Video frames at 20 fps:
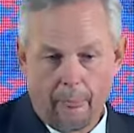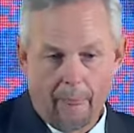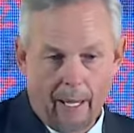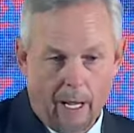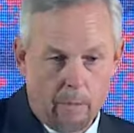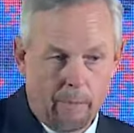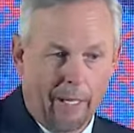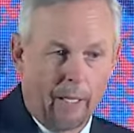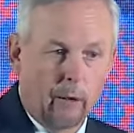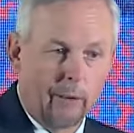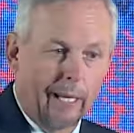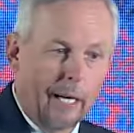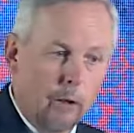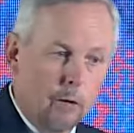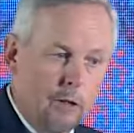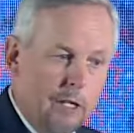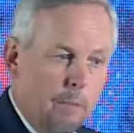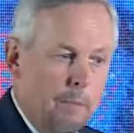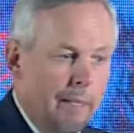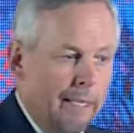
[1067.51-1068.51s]
about how
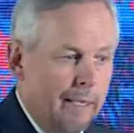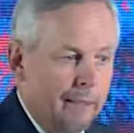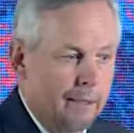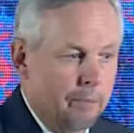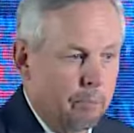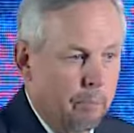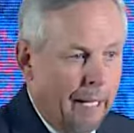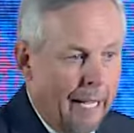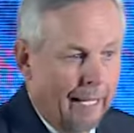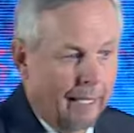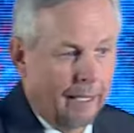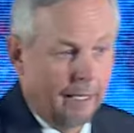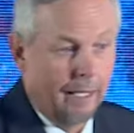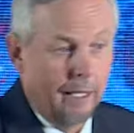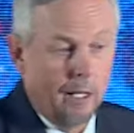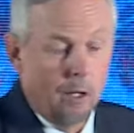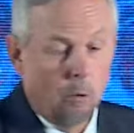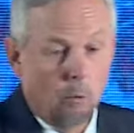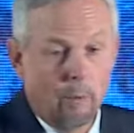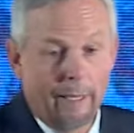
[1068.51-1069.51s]
DBS Bank
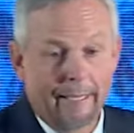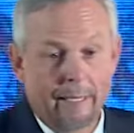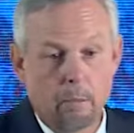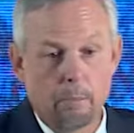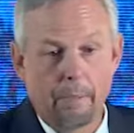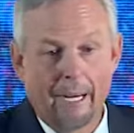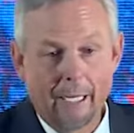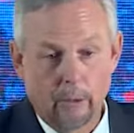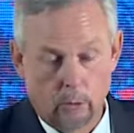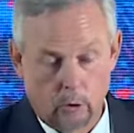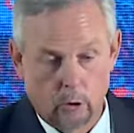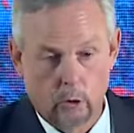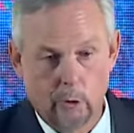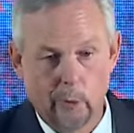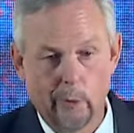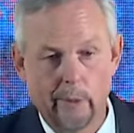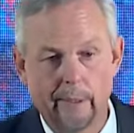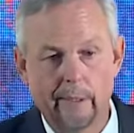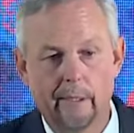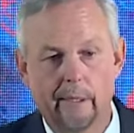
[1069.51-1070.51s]
went about
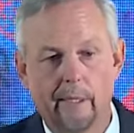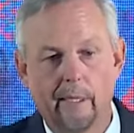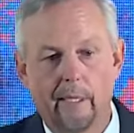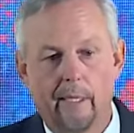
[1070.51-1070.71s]
doing